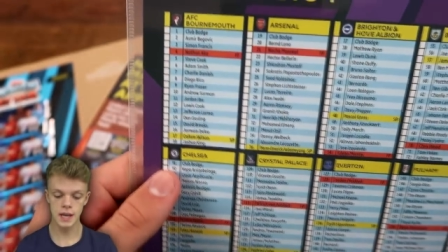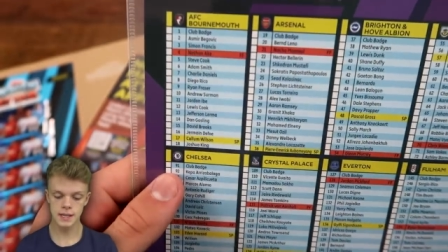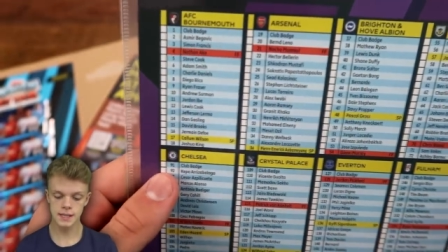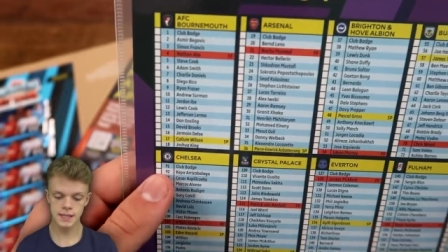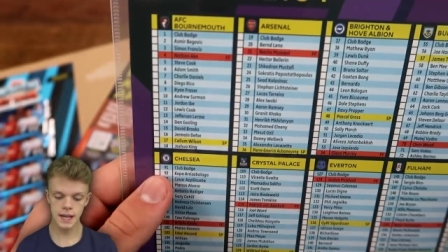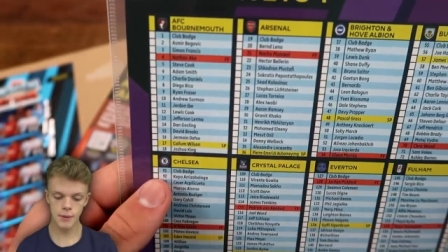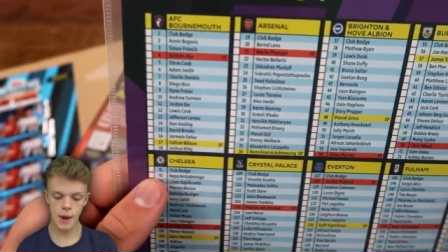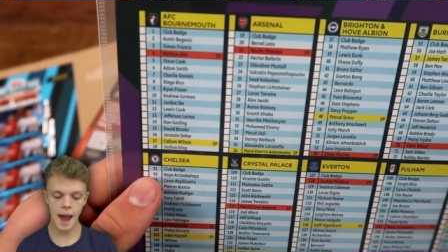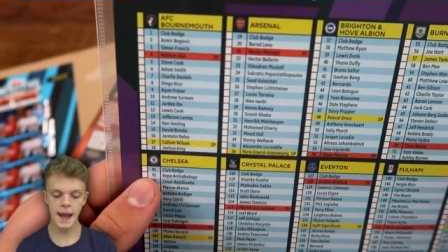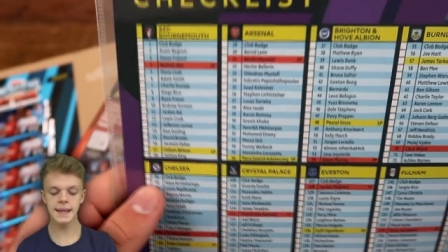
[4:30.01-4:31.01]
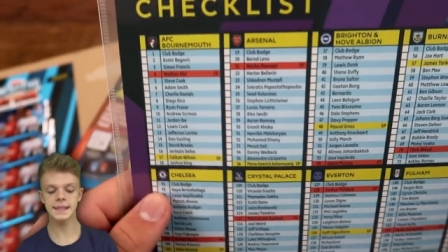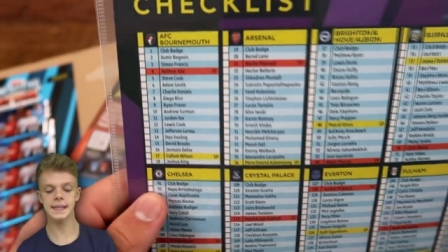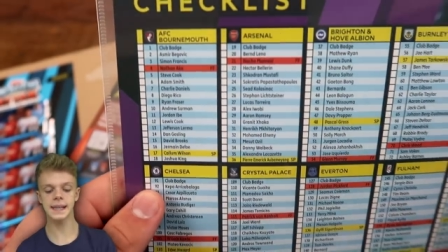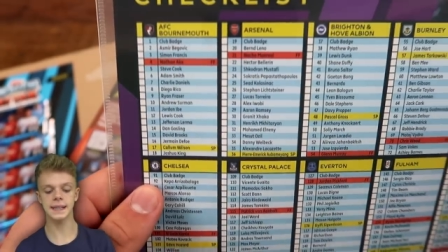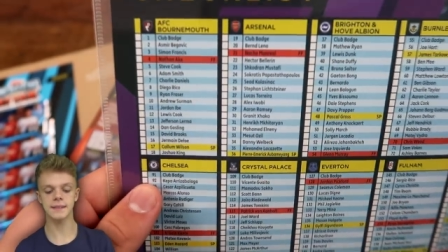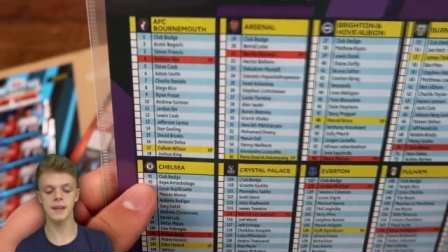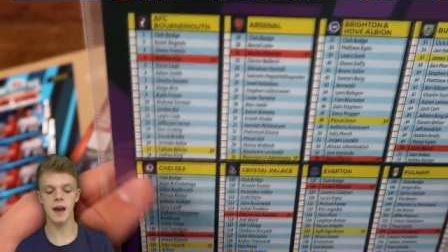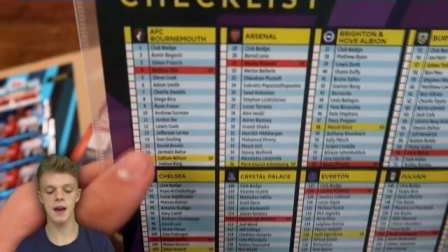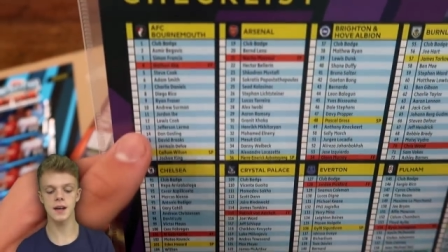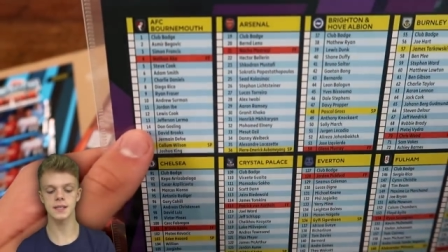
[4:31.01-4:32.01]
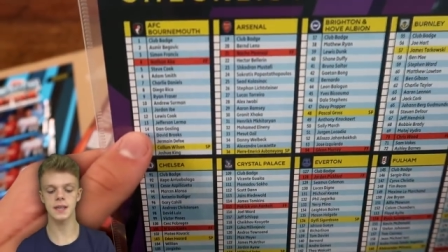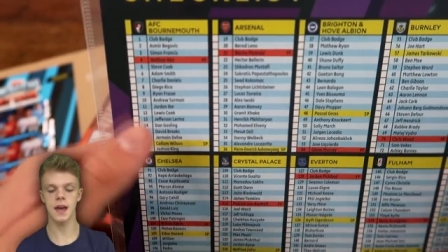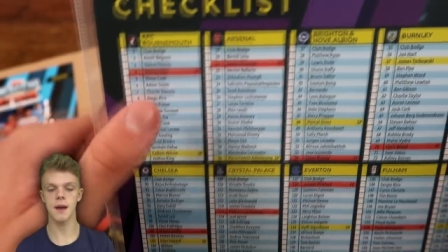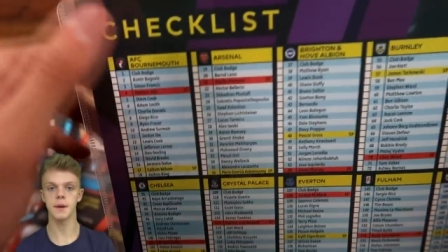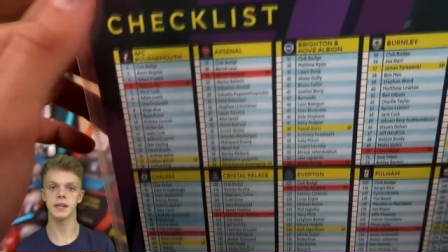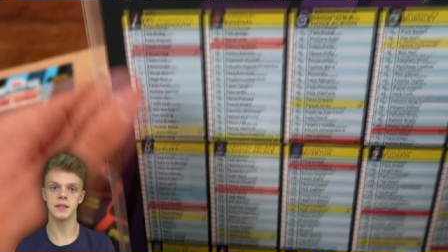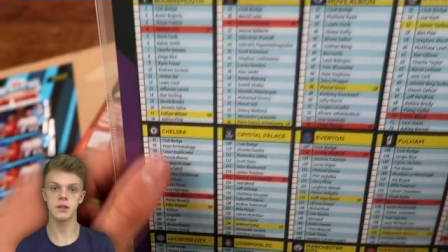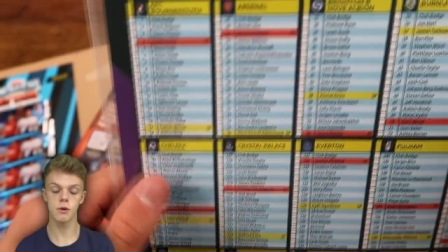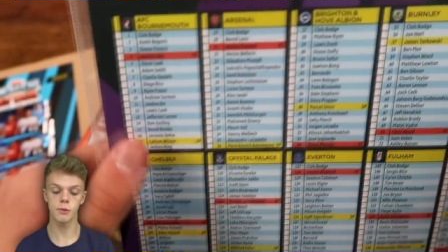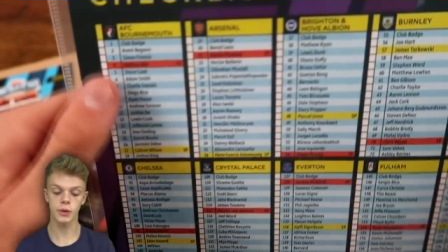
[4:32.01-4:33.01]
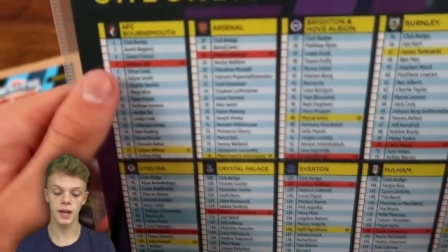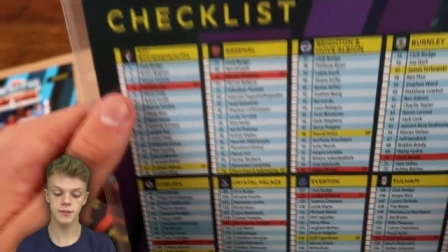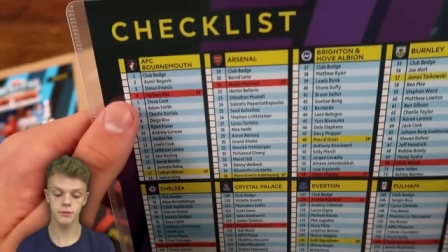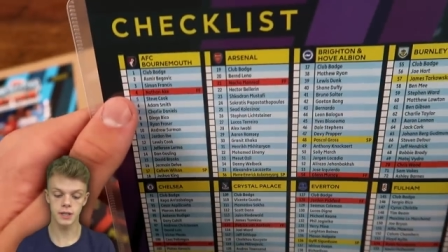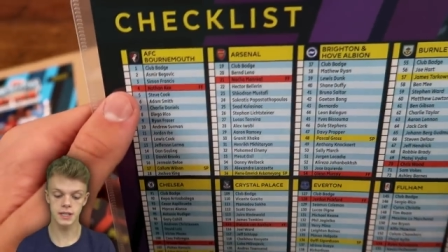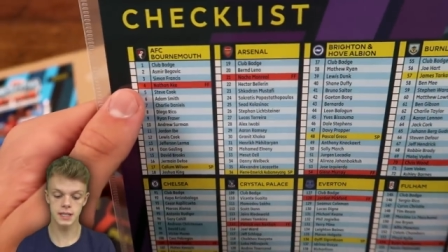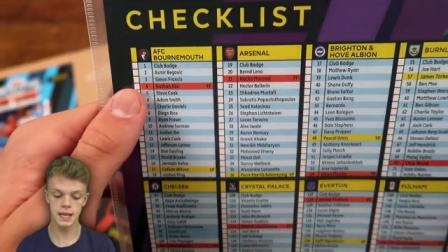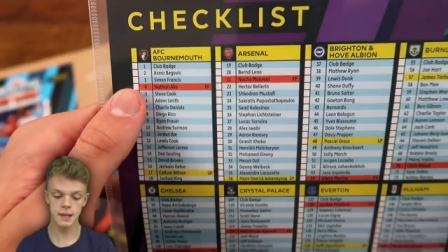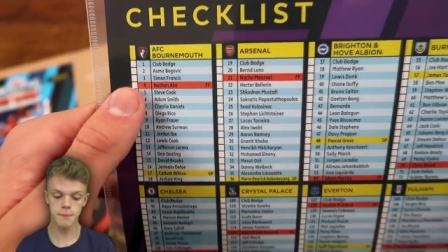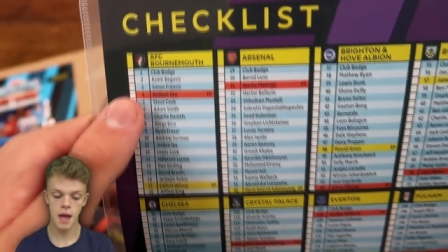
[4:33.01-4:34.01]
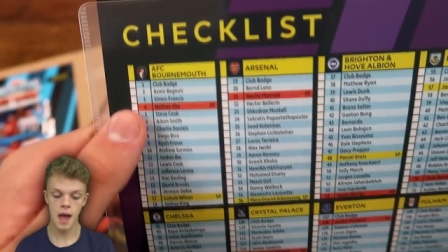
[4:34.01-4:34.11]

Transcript: still 18 cards um, in the normal collection for each team,